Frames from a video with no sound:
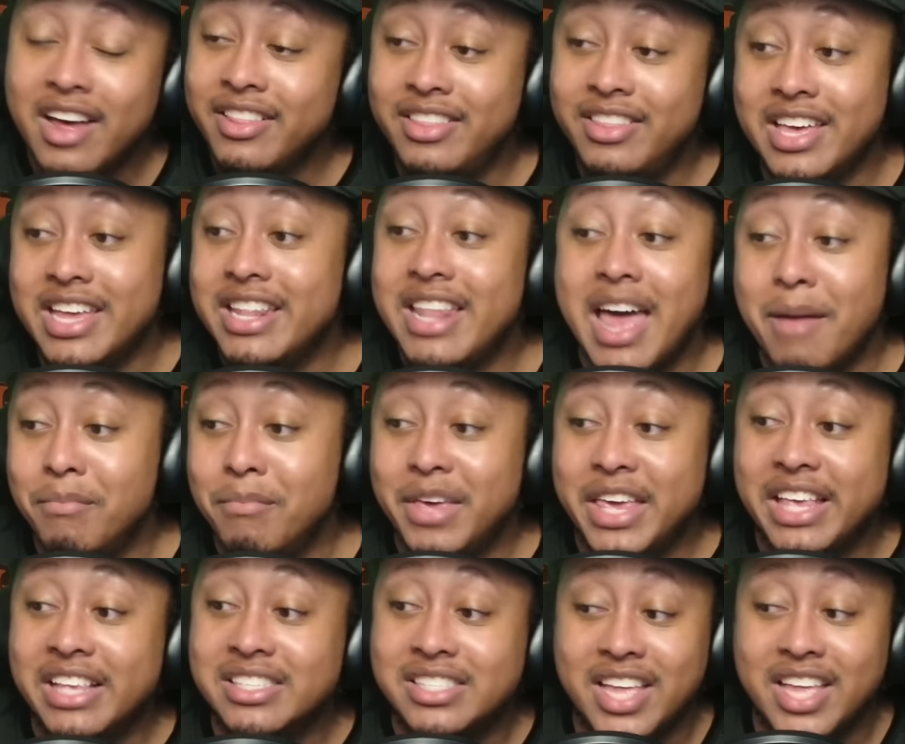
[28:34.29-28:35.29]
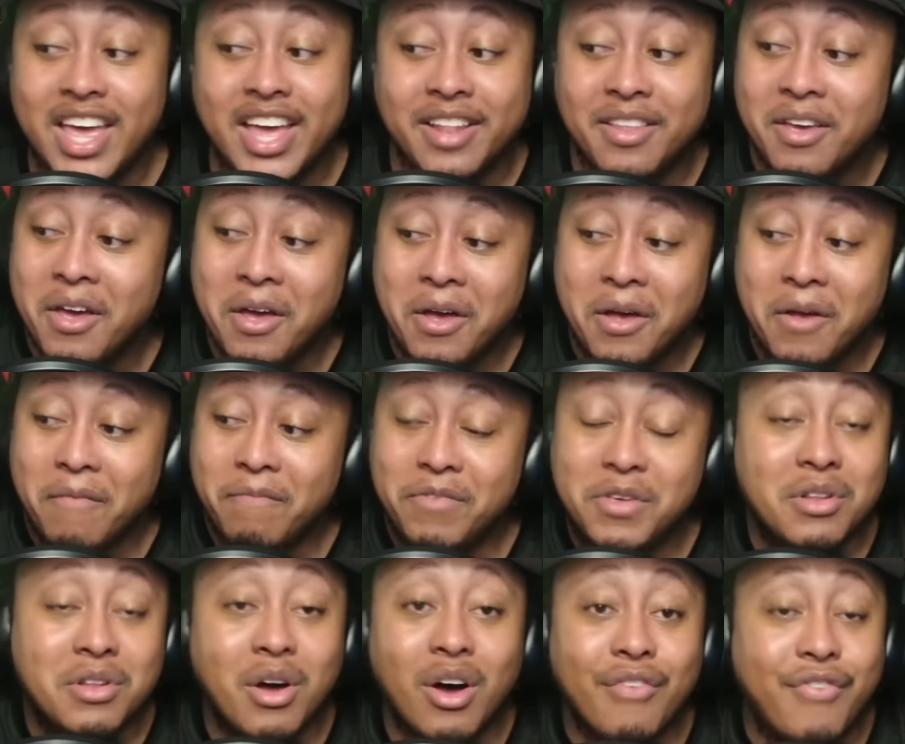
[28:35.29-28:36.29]
then that means that
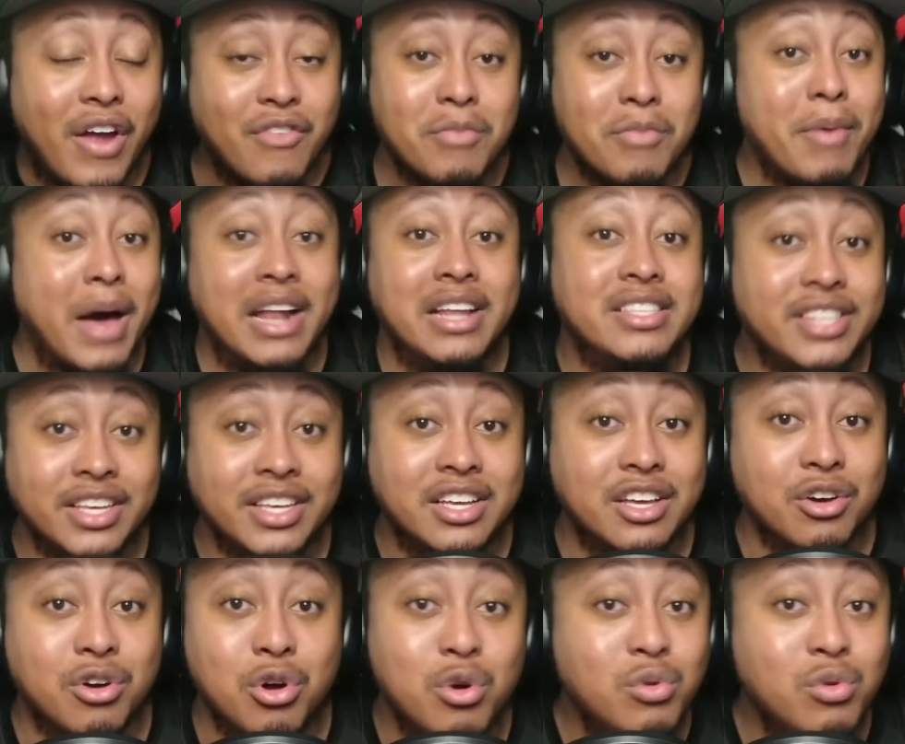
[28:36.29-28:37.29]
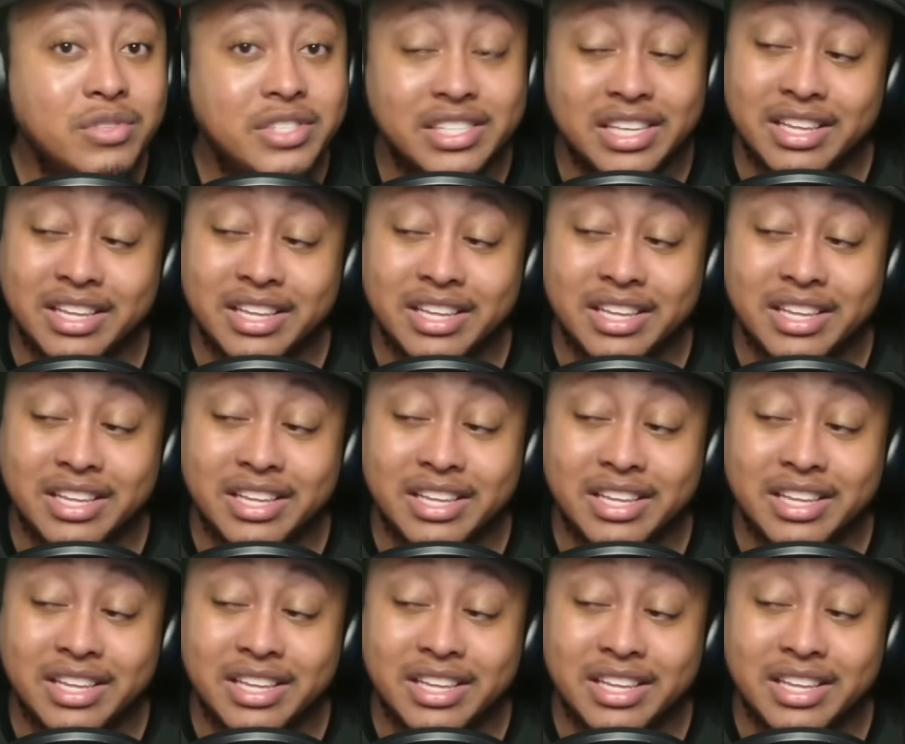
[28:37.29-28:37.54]
you know, if everybody's in cahoots,